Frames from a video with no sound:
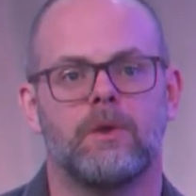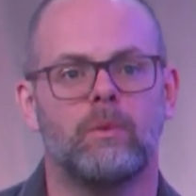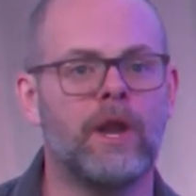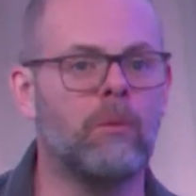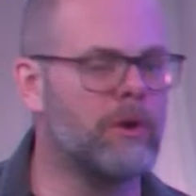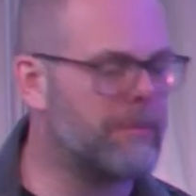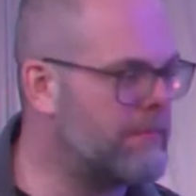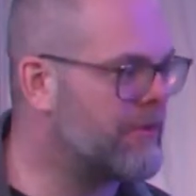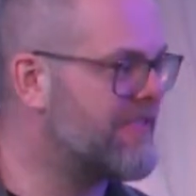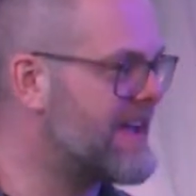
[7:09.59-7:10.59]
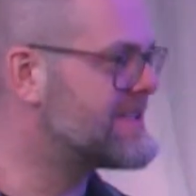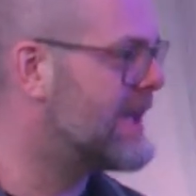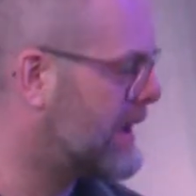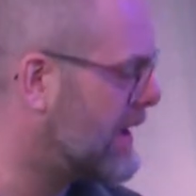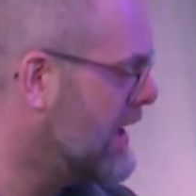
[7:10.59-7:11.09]
We don't want to be
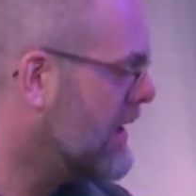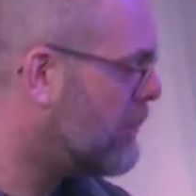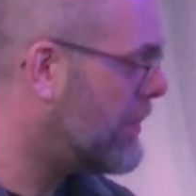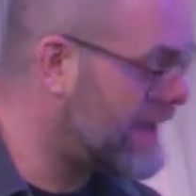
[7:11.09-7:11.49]
pathetic, but